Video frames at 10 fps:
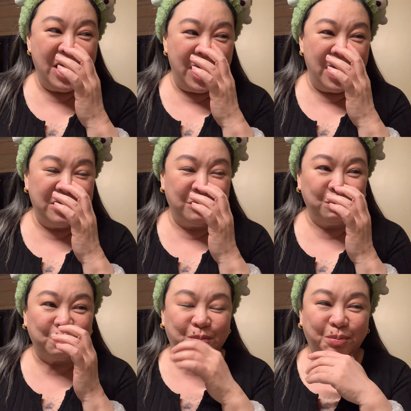And
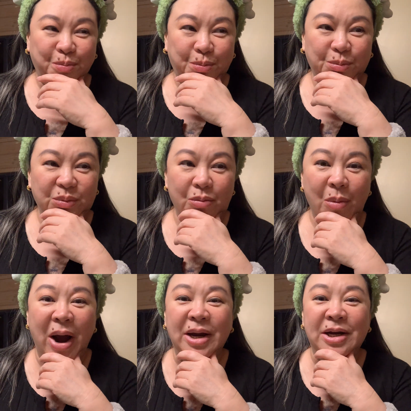
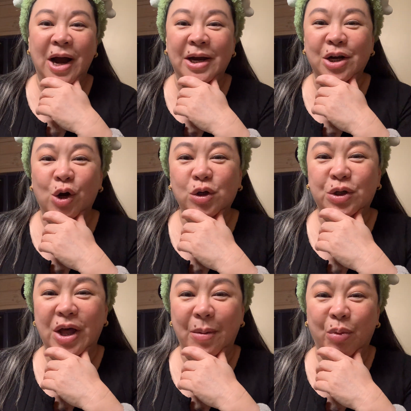mine kind of got
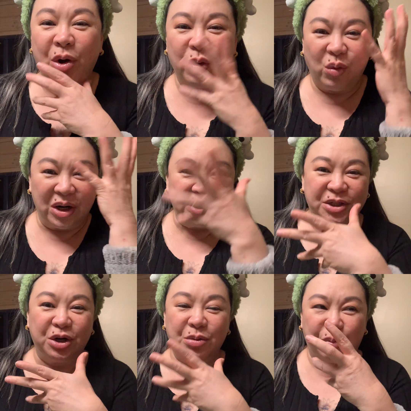to that point where I
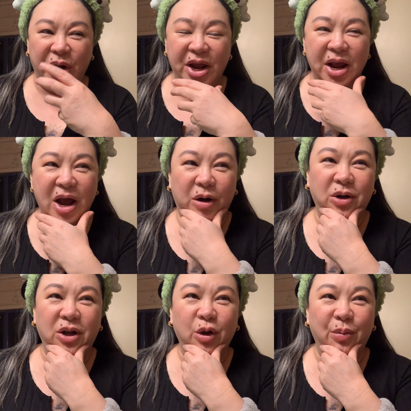started breaking out a
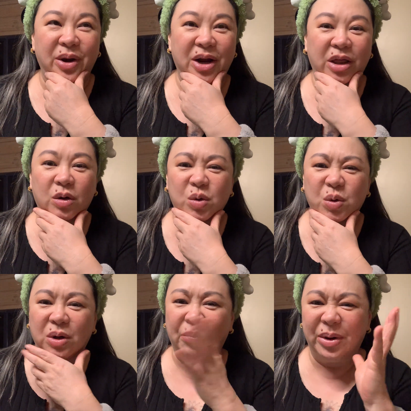little bit. And I thought,
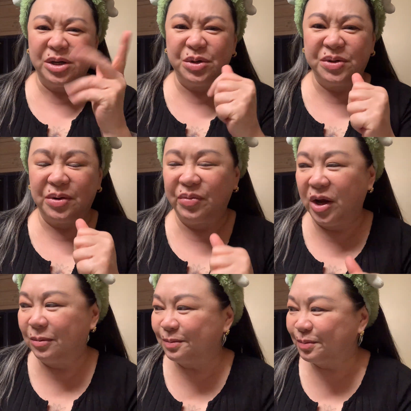oh, I better do something.